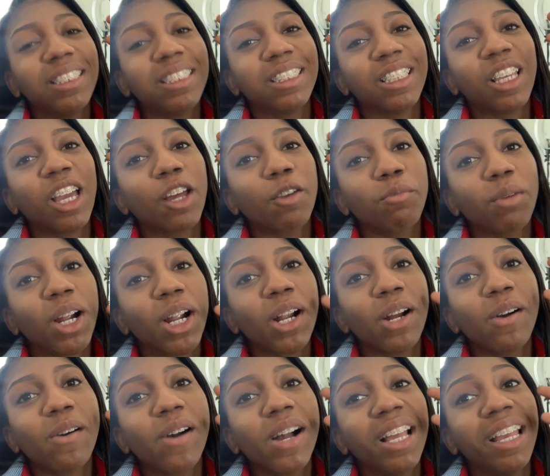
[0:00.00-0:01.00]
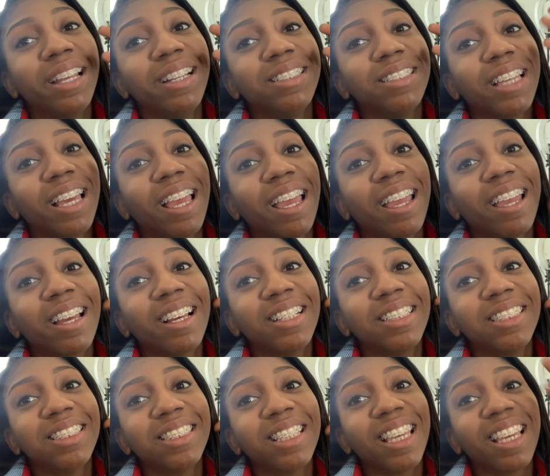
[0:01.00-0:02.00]
See y'all tomorrow in day
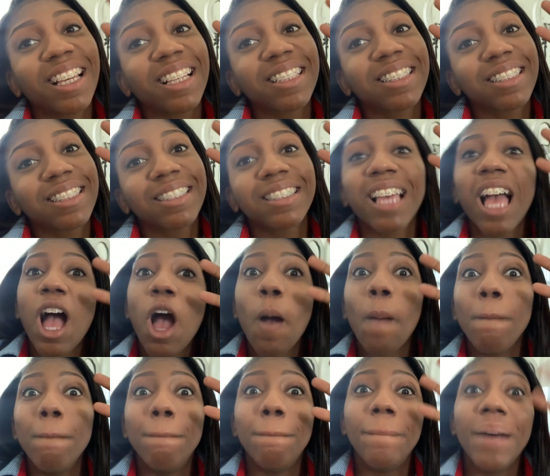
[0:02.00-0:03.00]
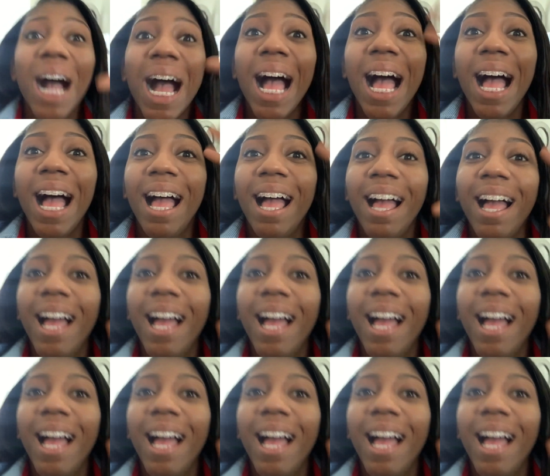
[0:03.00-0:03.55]
6. Bye.